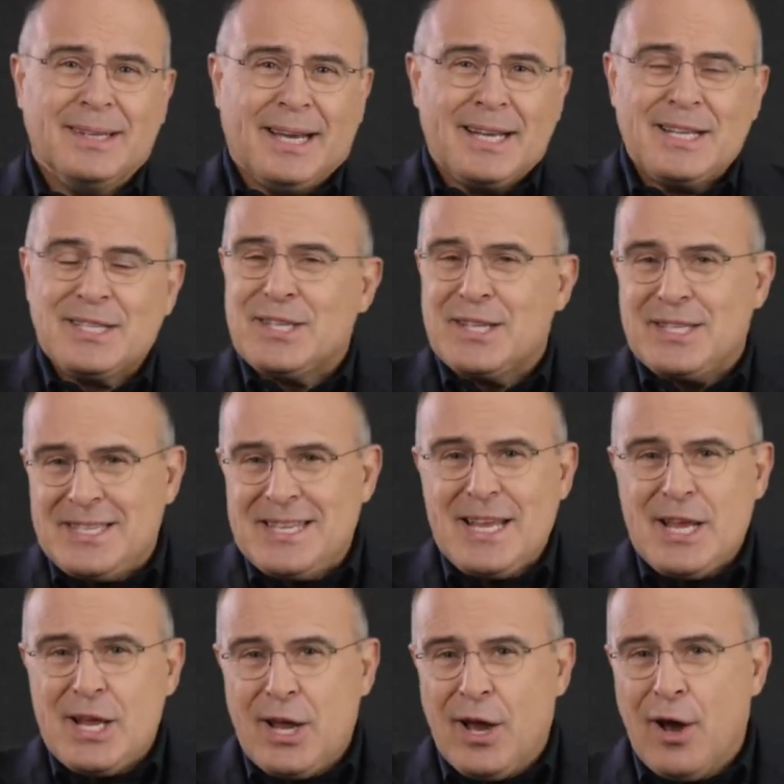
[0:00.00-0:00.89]
And as a
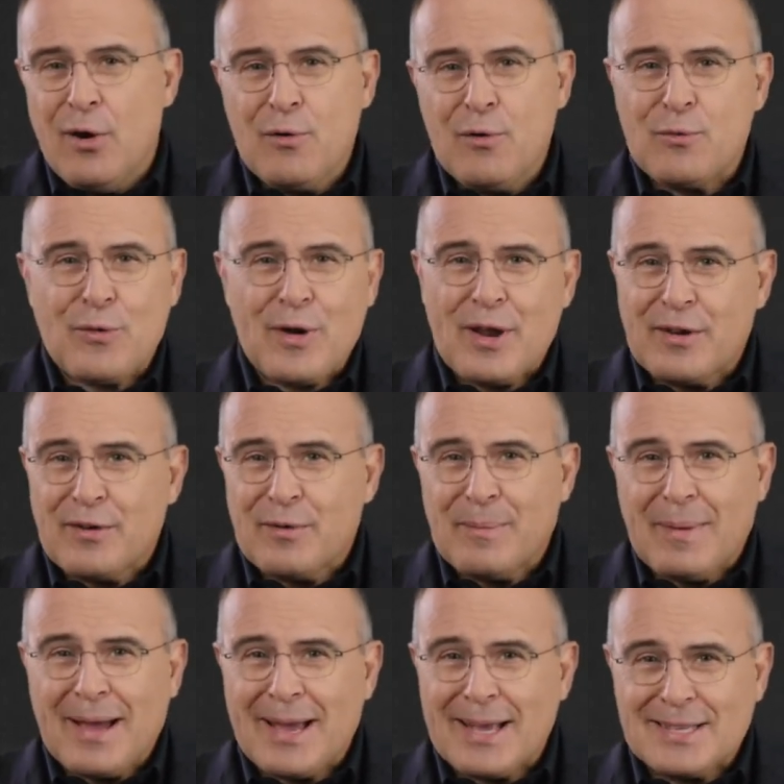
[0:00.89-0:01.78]
CEO friend
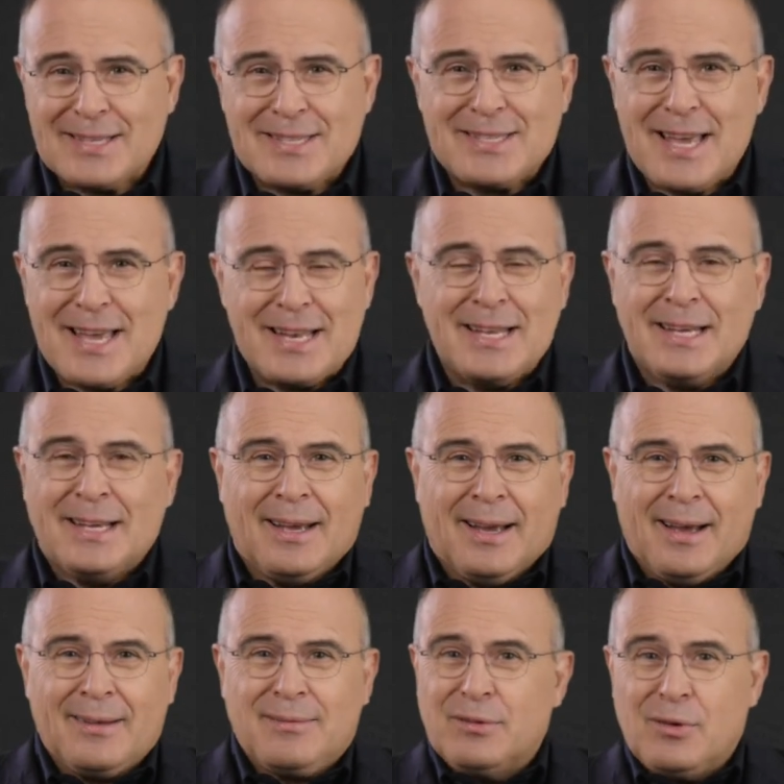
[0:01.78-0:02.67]
of mine said
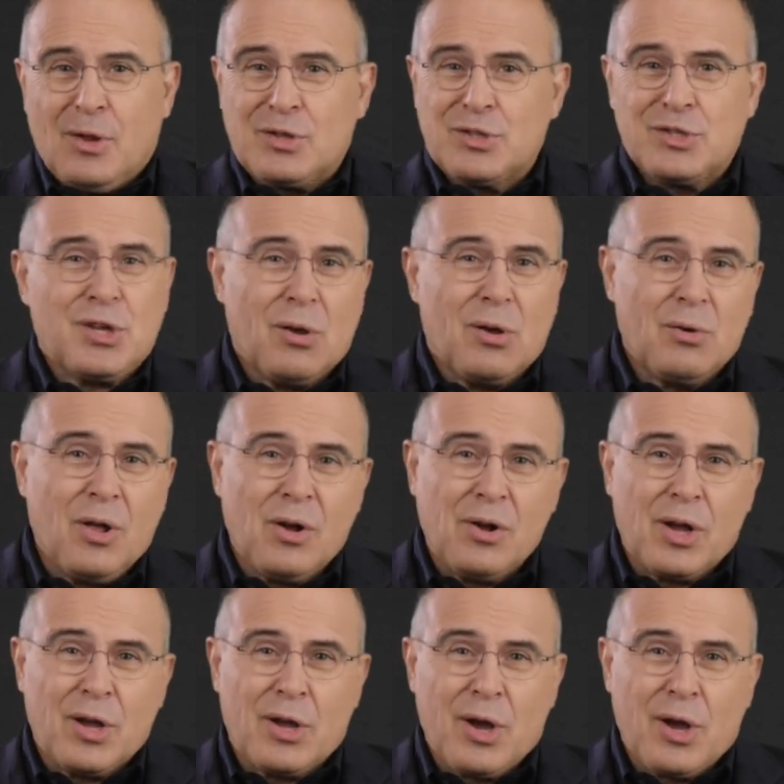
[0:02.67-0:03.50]
not so long